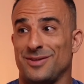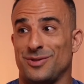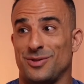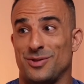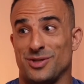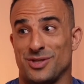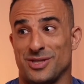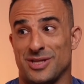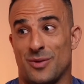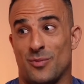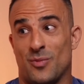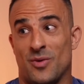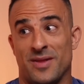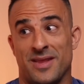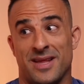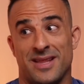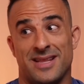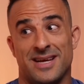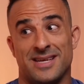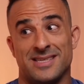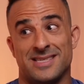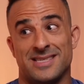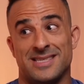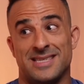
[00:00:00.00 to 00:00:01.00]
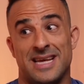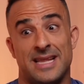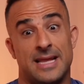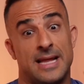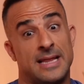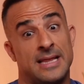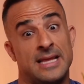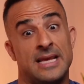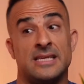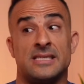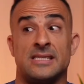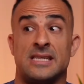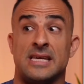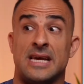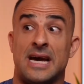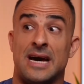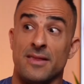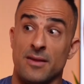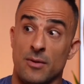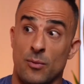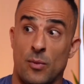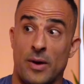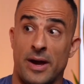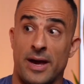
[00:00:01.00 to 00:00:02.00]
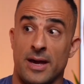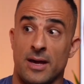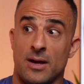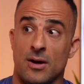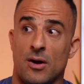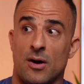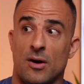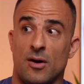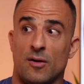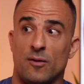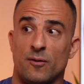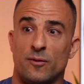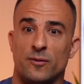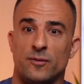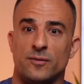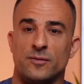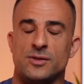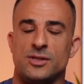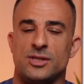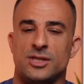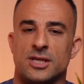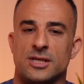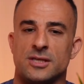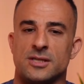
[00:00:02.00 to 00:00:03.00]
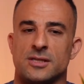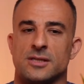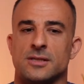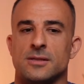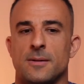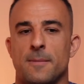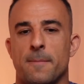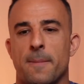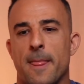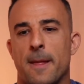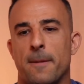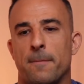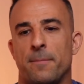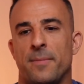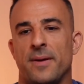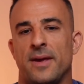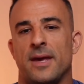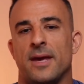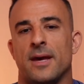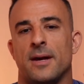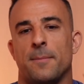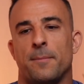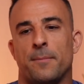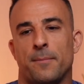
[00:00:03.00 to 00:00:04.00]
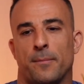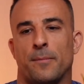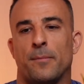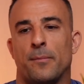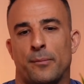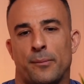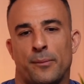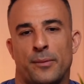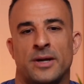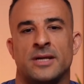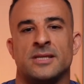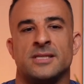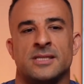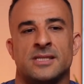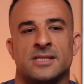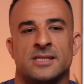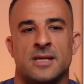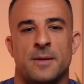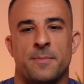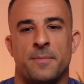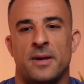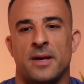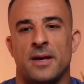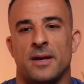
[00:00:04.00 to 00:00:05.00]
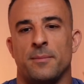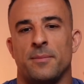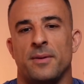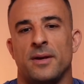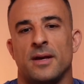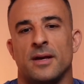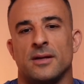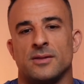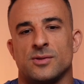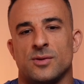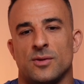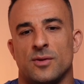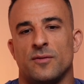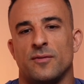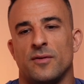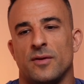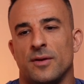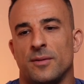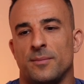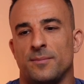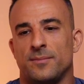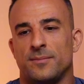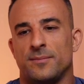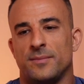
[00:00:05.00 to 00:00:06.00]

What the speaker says: to someone that doesn't need that, needs the other way of just be a presence, that be a sort of a,